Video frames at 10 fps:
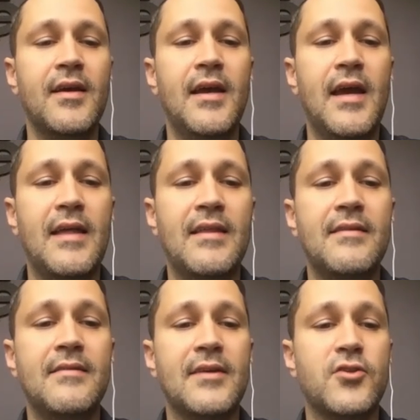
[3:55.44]
And
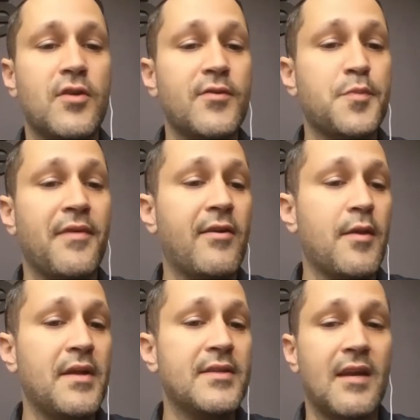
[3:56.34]
then as a service provider, that
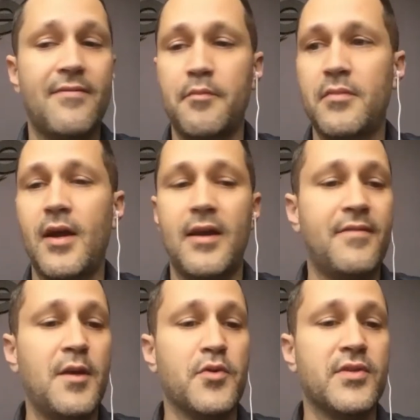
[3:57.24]
means that if I'm cutting
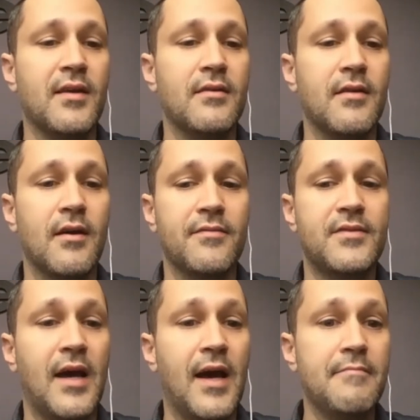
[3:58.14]
50% of
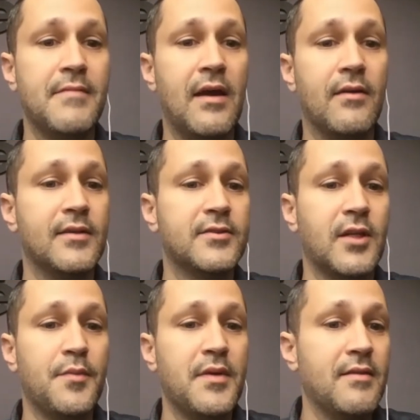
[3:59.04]
time down, it's
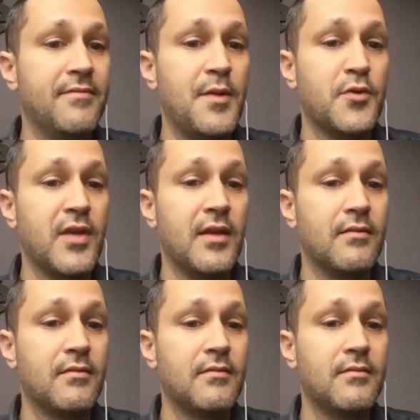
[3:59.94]
going to be 50%
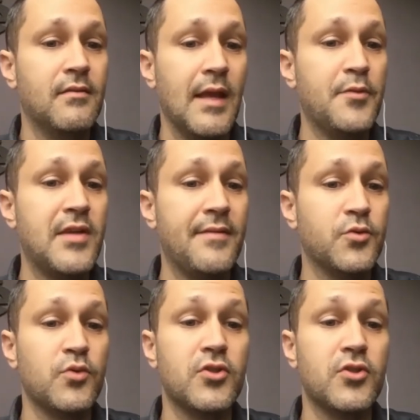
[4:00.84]
labor savings, which